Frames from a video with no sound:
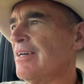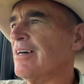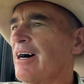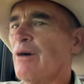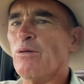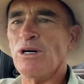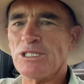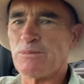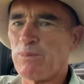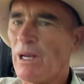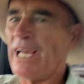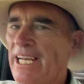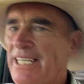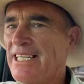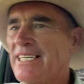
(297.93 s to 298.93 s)
I was
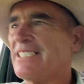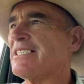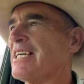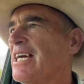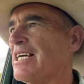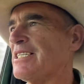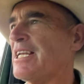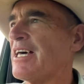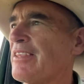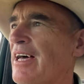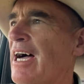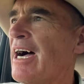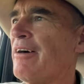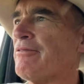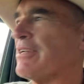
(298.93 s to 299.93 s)
planning to get another
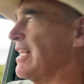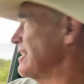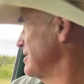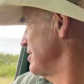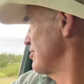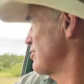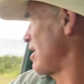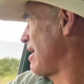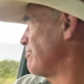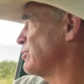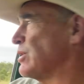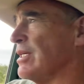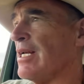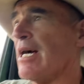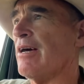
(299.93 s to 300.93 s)
half a dozen traps
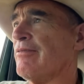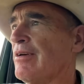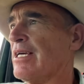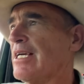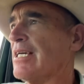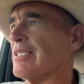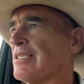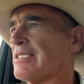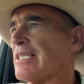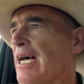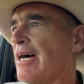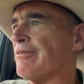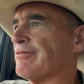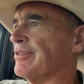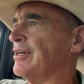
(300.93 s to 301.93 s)
in over here this
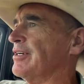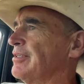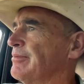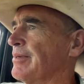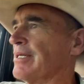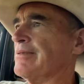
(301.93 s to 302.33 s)
afternoon, but